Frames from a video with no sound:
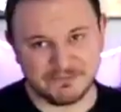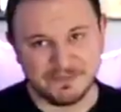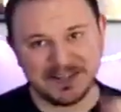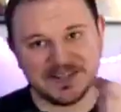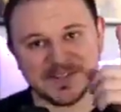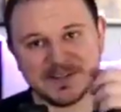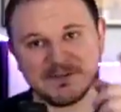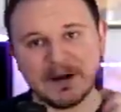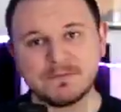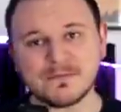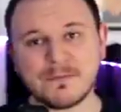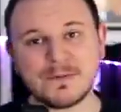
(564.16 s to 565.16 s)
you've been using
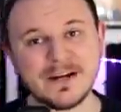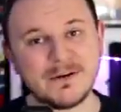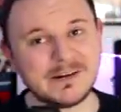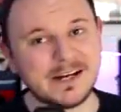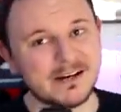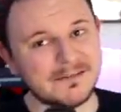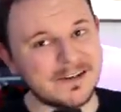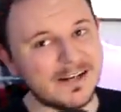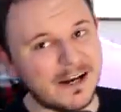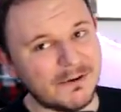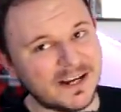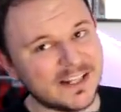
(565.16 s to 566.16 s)
Web 3.0 without even
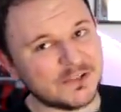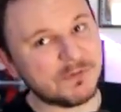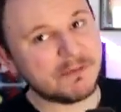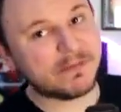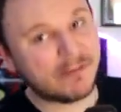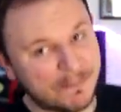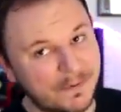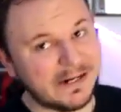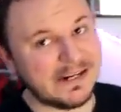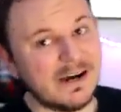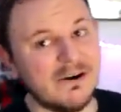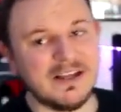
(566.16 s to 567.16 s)
knowing it's Web
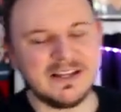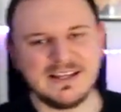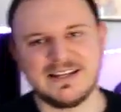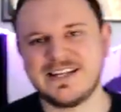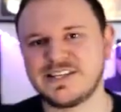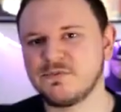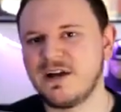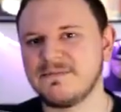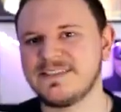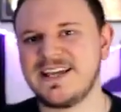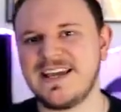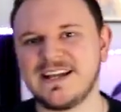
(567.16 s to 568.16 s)
3.0. That's why I'm
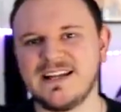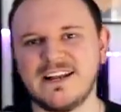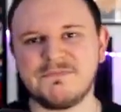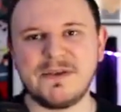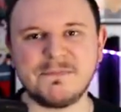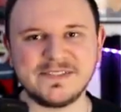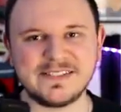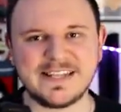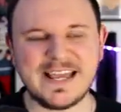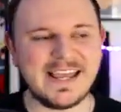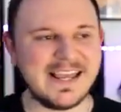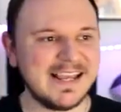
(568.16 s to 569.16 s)
saying a lot of people
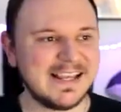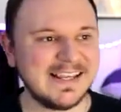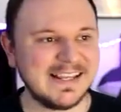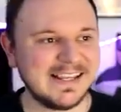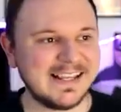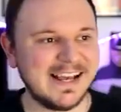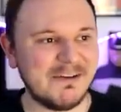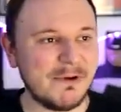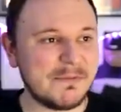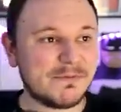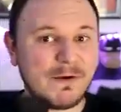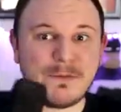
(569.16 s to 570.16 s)
say
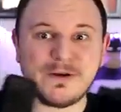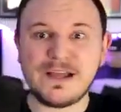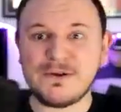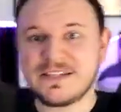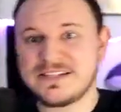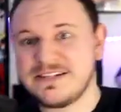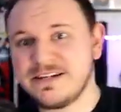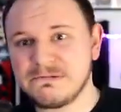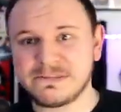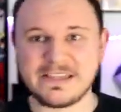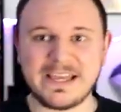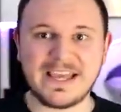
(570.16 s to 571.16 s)
Web 3.0, this new
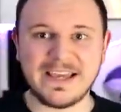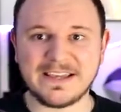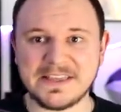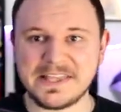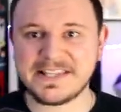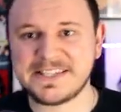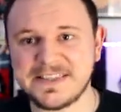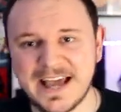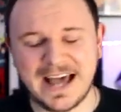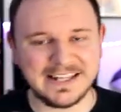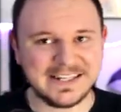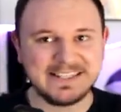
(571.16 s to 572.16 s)
thing and this and
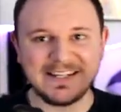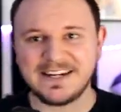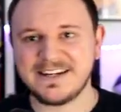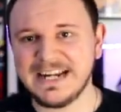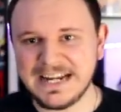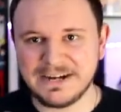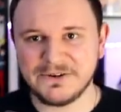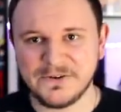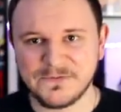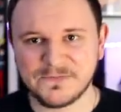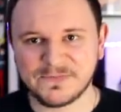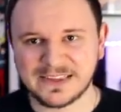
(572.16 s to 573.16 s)
that. It's not new.
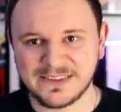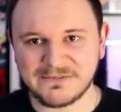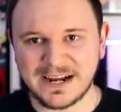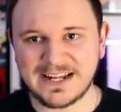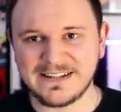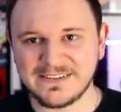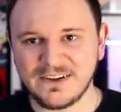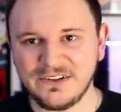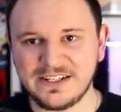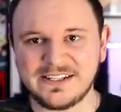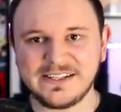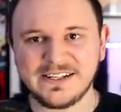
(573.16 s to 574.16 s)
Right?
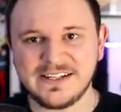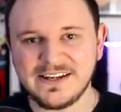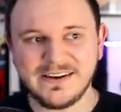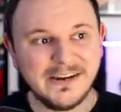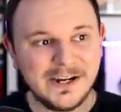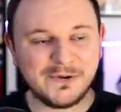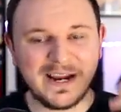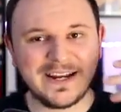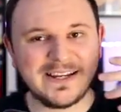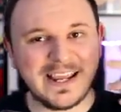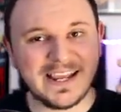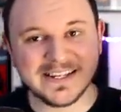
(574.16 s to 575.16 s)
Only the new
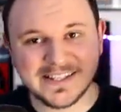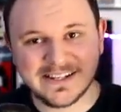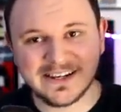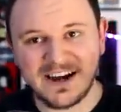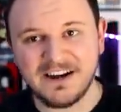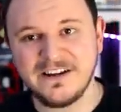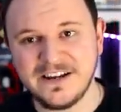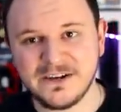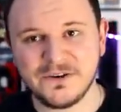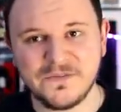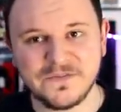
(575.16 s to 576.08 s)
ideas are new.